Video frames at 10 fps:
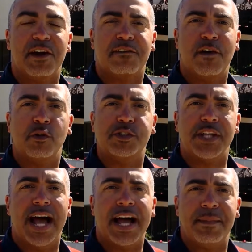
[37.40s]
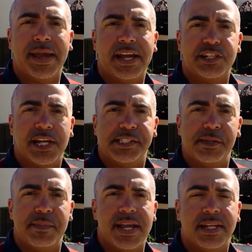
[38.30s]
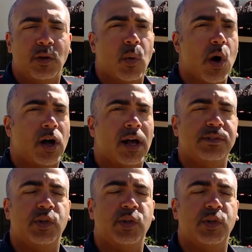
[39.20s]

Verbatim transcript: there, folks. I'm AJ Sabine, and welcome